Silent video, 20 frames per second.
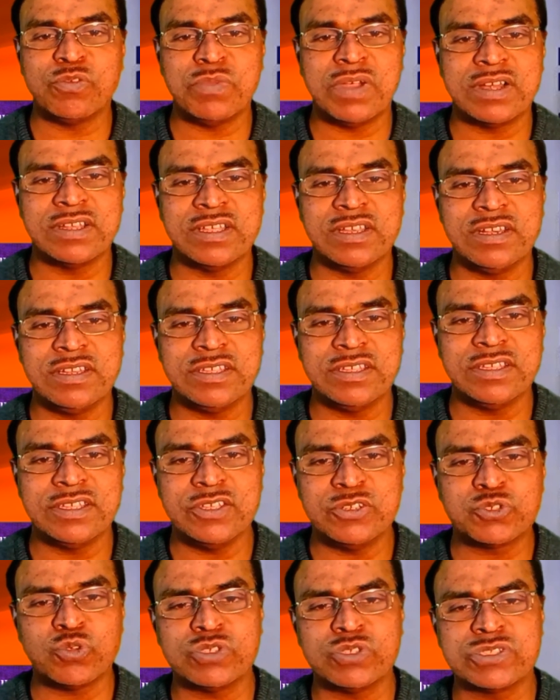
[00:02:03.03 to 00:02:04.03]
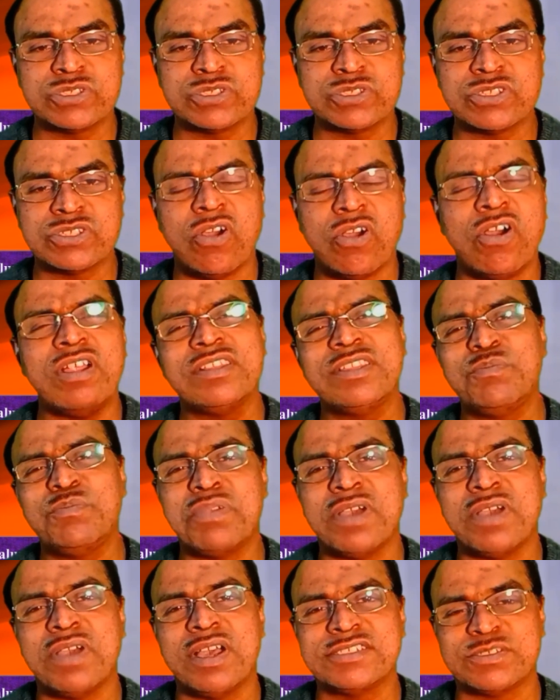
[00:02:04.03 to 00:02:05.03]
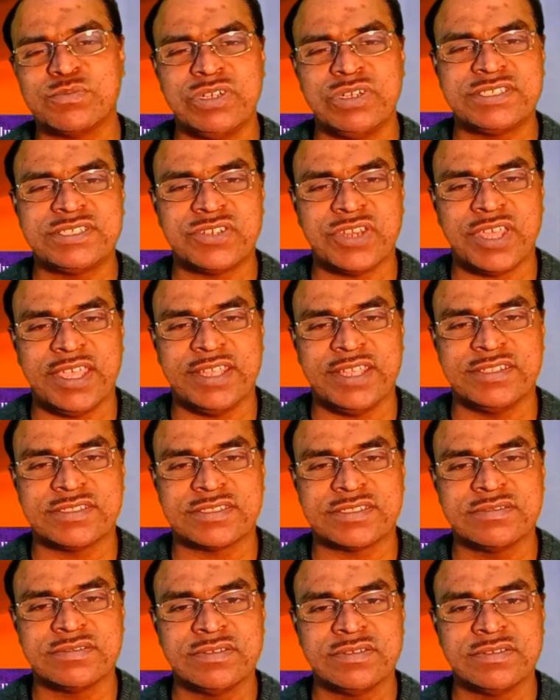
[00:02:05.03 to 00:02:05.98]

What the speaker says: model, it shows all the possible states.